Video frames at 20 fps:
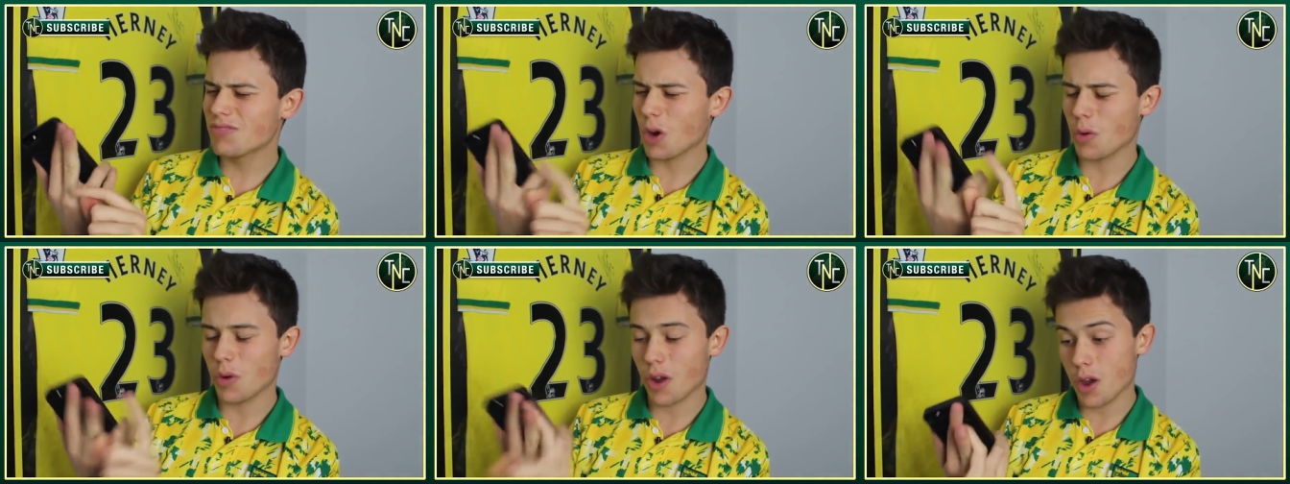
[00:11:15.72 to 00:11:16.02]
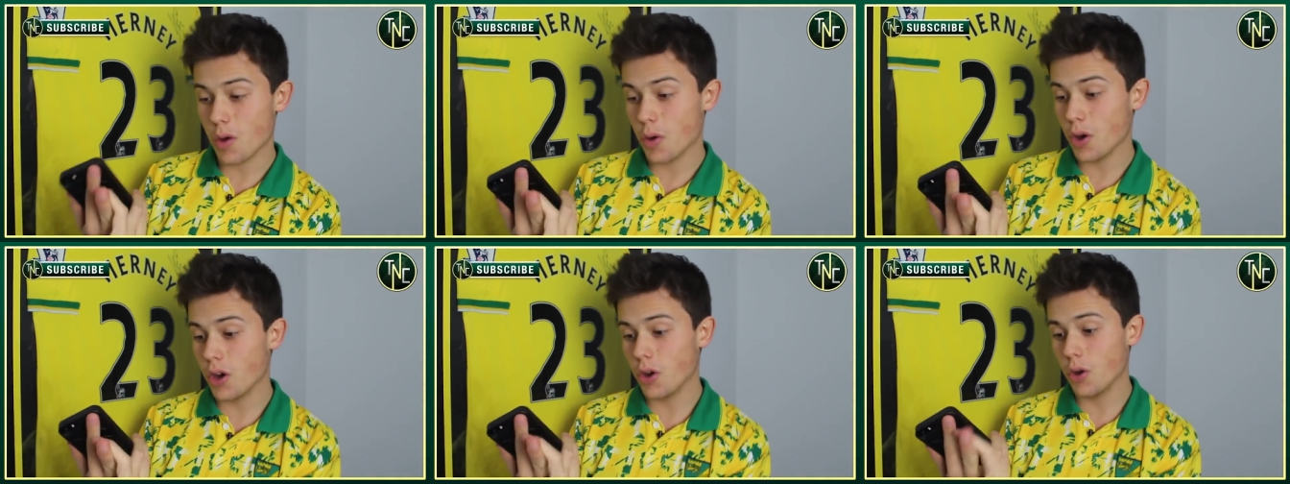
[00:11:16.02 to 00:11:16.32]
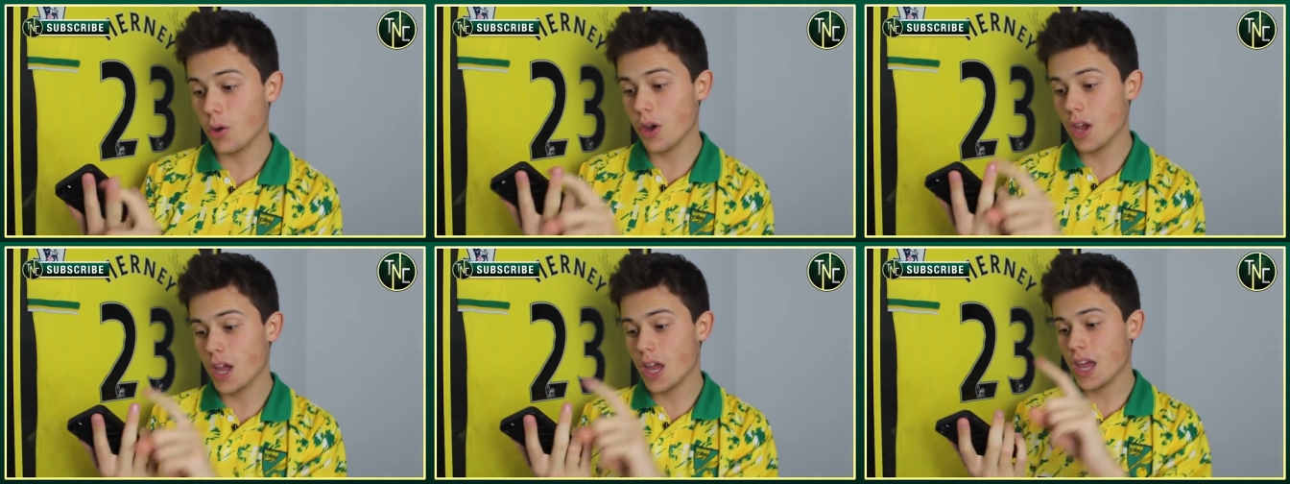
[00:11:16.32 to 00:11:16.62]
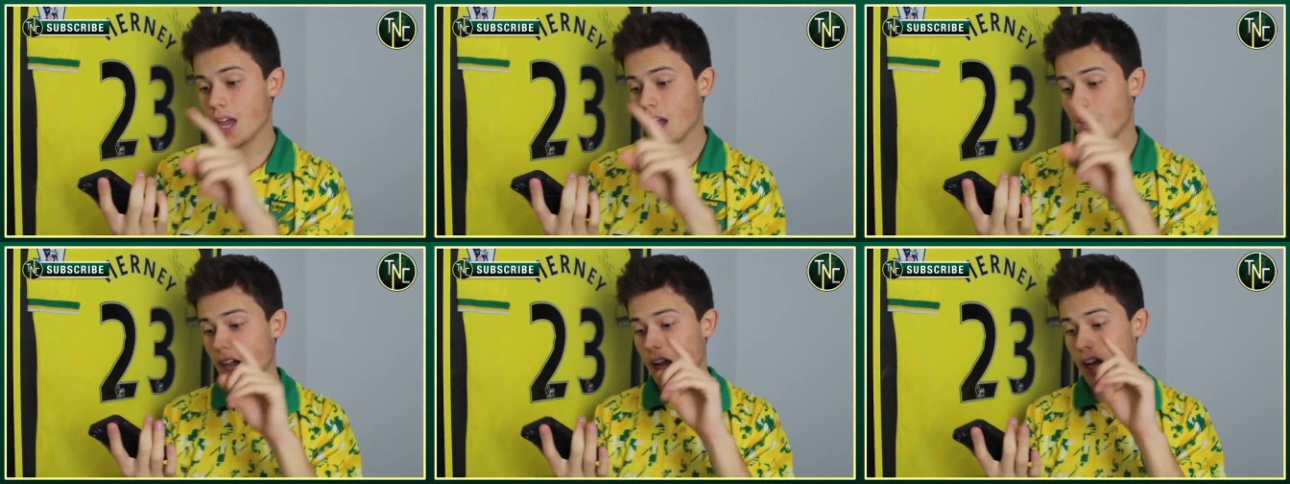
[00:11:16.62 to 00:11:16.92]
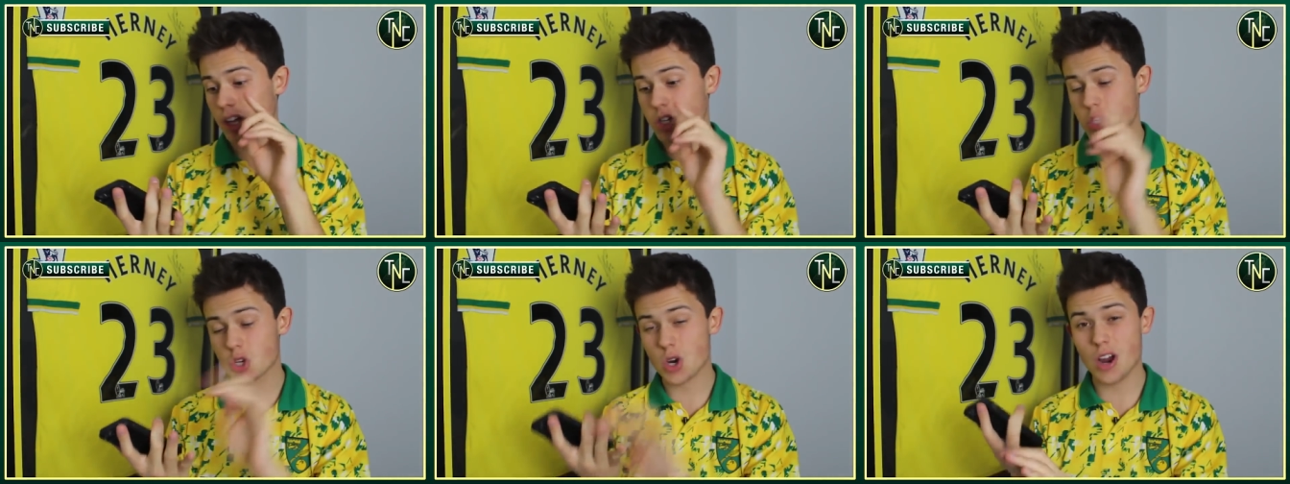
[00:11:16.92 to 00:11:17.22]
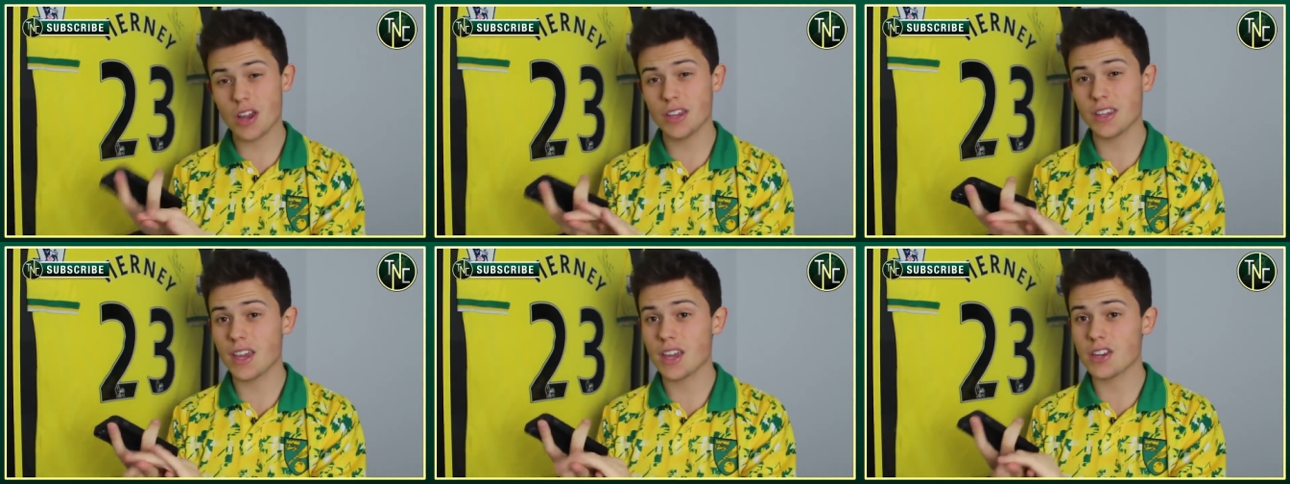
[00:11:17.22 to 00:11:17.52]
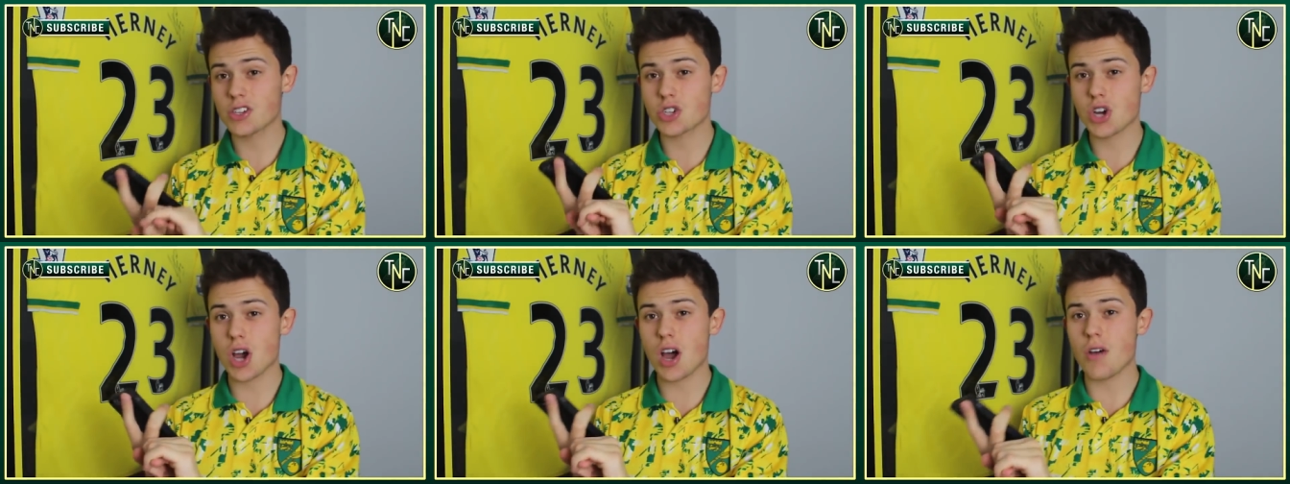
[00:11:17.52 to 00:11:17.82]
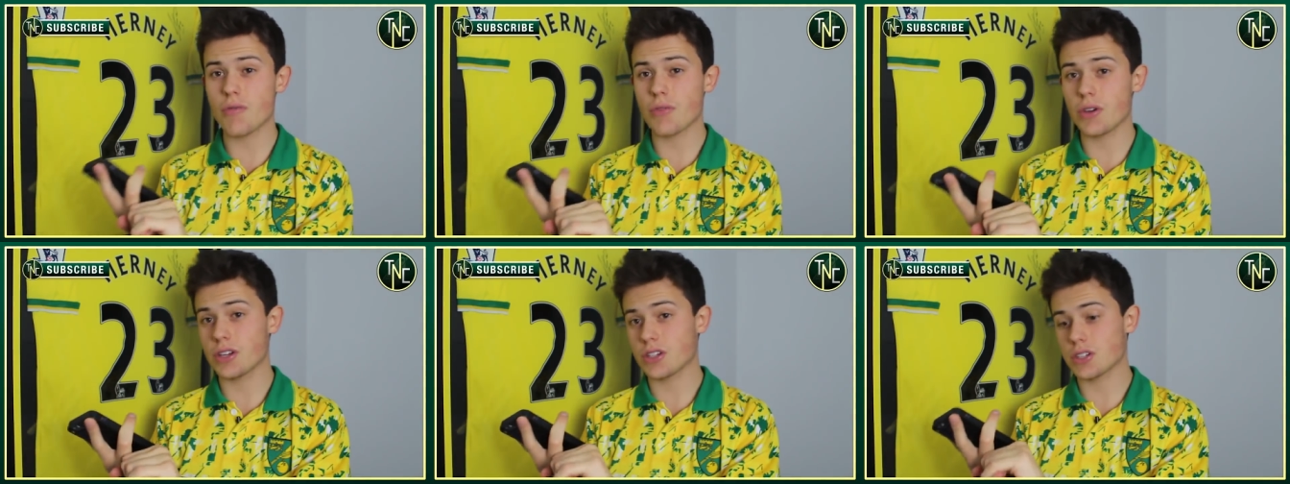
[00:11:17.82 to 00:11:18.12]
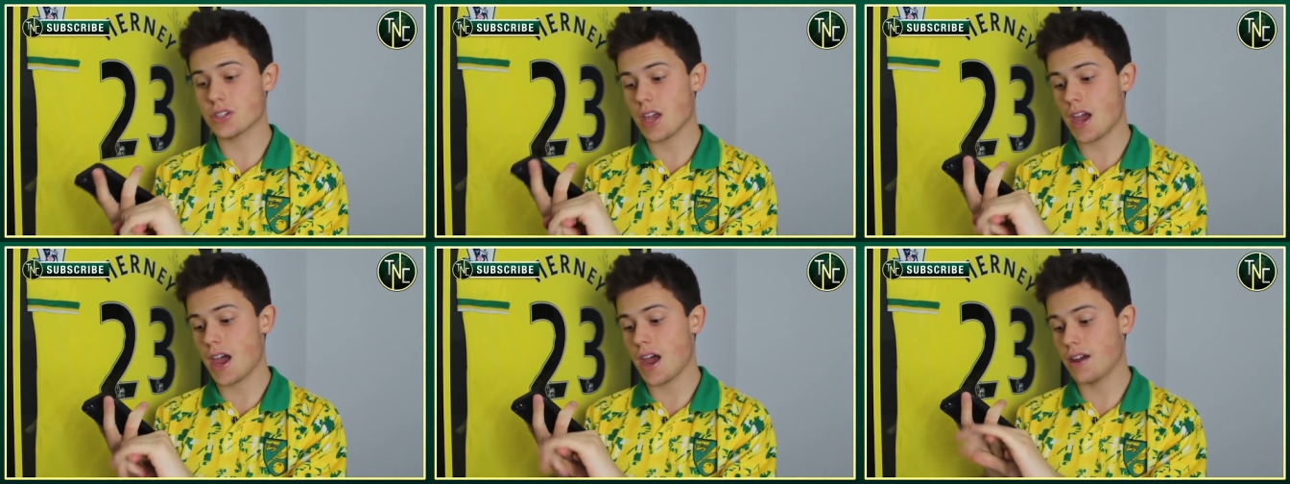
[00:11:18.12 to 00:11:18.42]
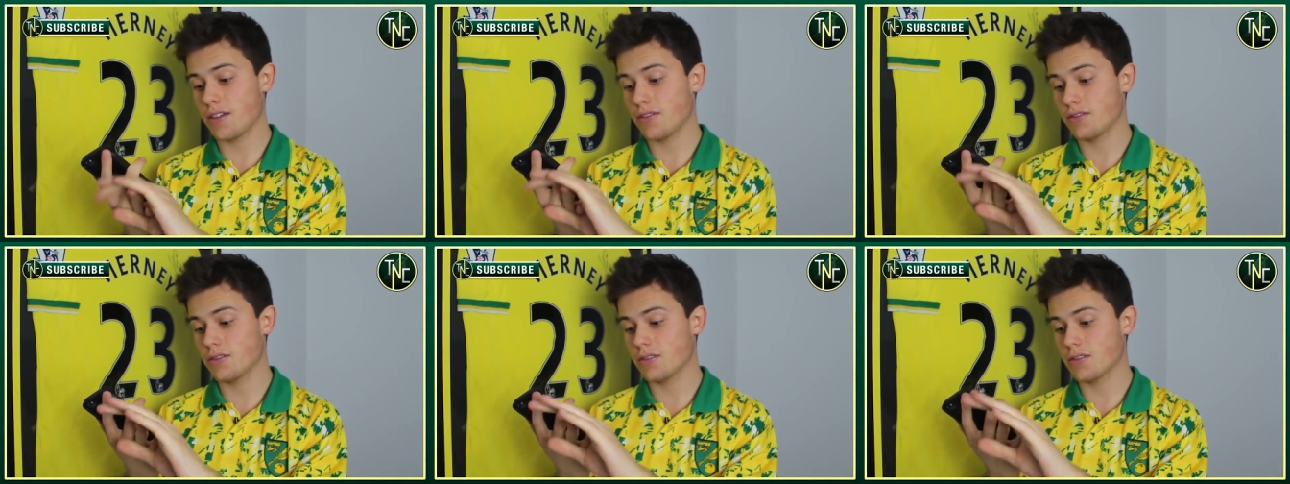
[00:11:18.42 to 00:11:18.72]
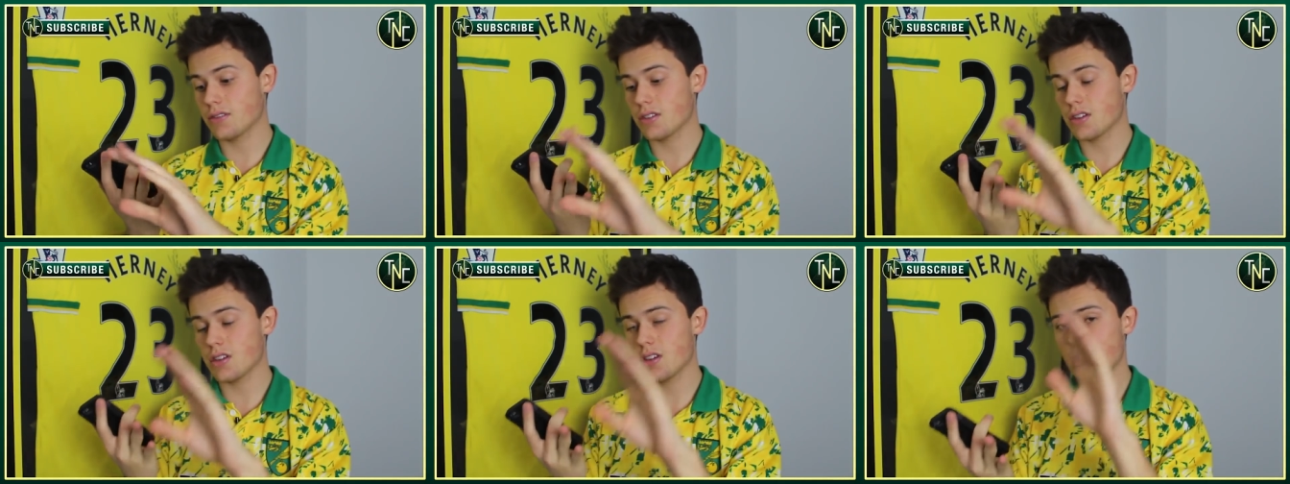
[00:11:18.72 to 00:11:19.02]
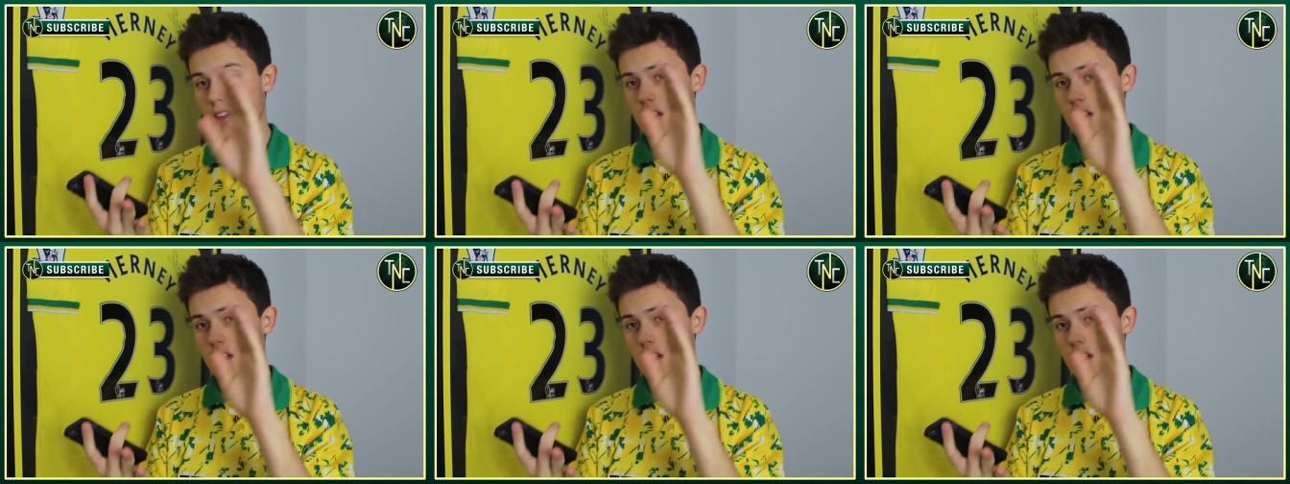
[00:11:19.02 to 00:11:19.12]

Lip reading: Don't know who. And try and get Jarvis and